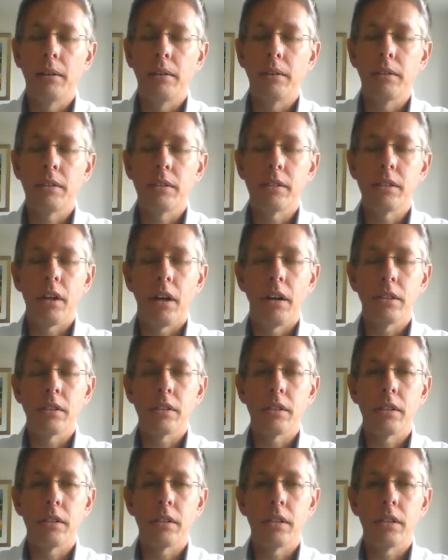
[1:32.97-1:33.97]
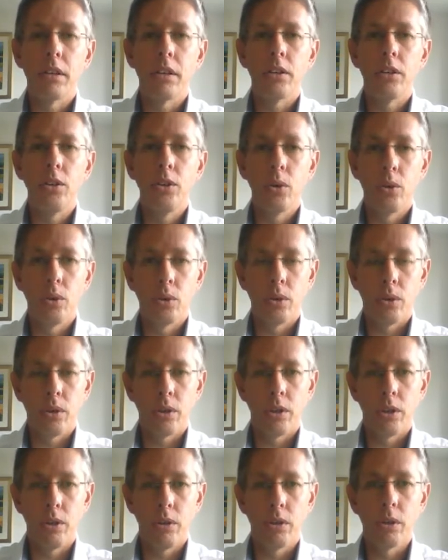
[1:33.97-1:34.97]
start your
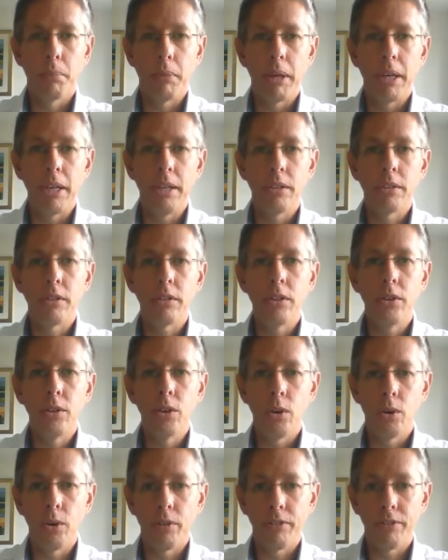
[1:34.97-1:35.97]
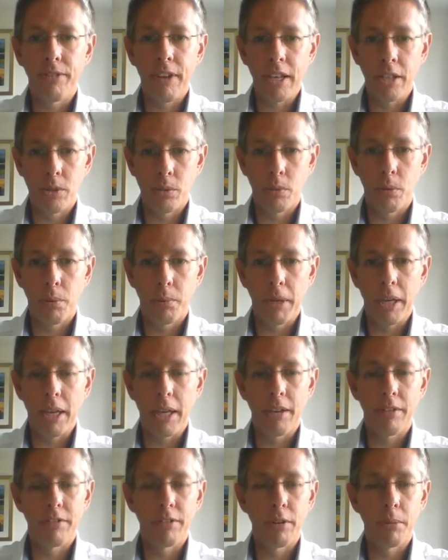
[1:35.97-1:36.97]
Google Meet, your face will be
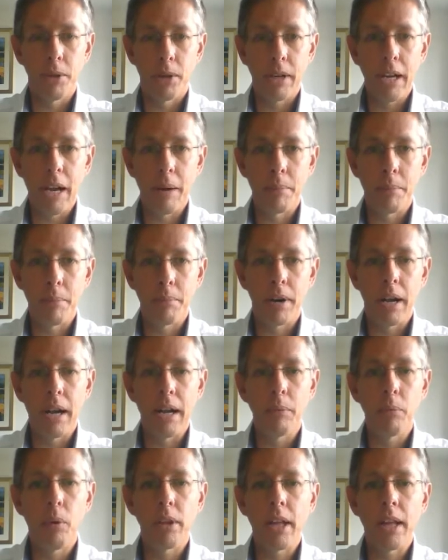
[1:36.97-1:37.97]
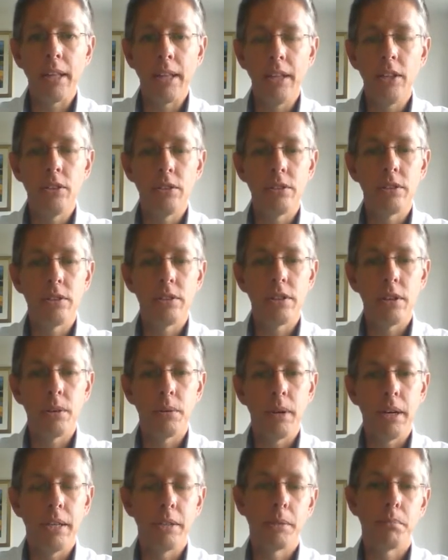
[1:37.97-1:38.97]
here from your camera. And what I need you to do
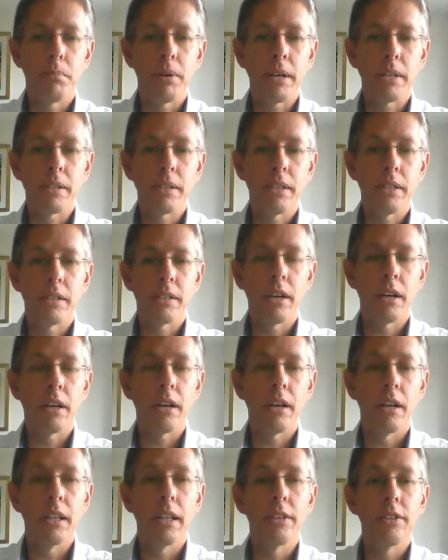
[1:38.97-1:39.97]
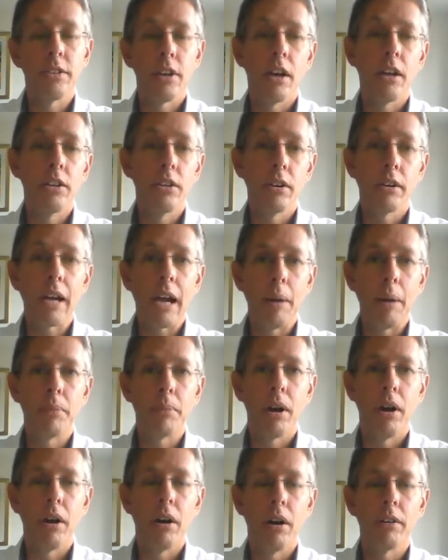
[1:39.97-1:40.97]
is press this circle and turn your
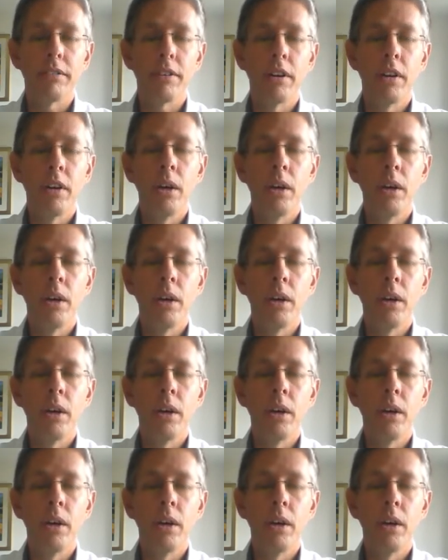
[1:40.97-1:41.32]
camera off.